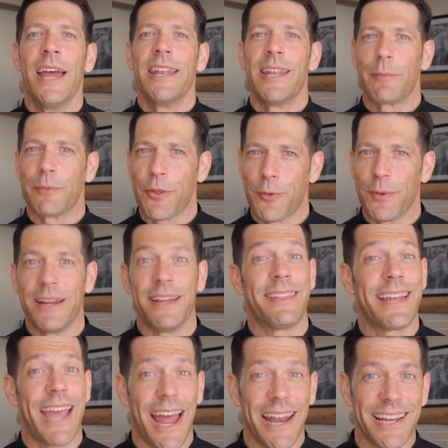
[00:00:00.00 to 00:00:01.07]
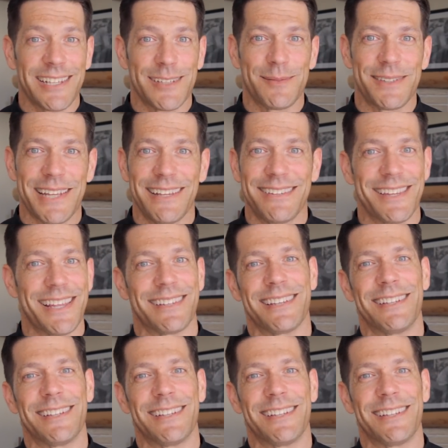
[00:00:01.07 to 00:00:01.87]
Number three, the Catechism states this.